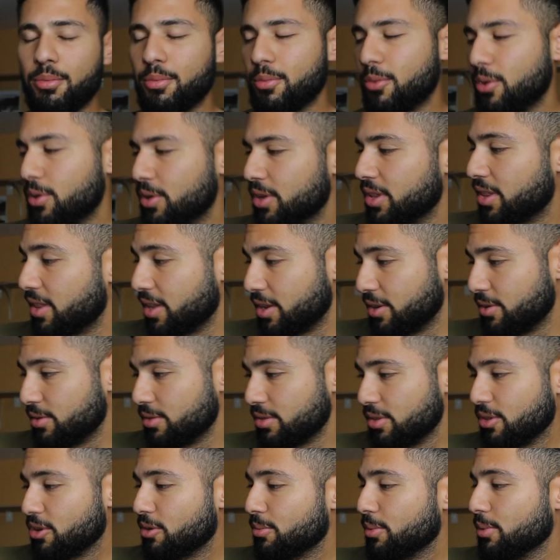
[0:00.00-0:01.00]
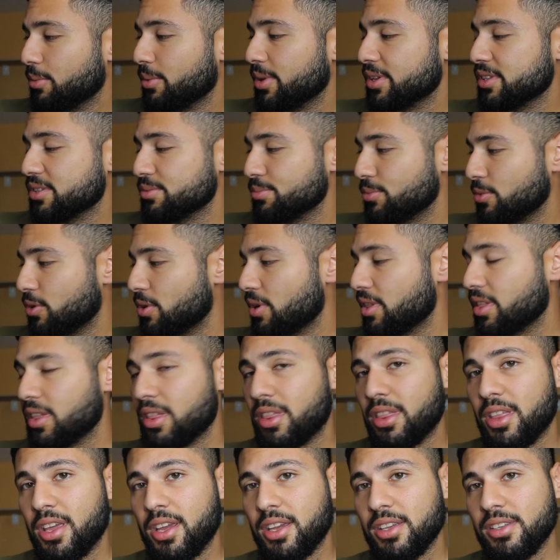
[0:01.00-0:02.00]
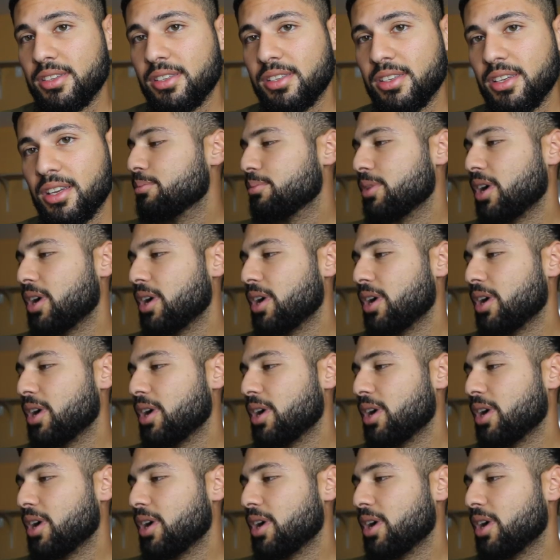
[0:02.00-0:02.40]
the normal ones more than this.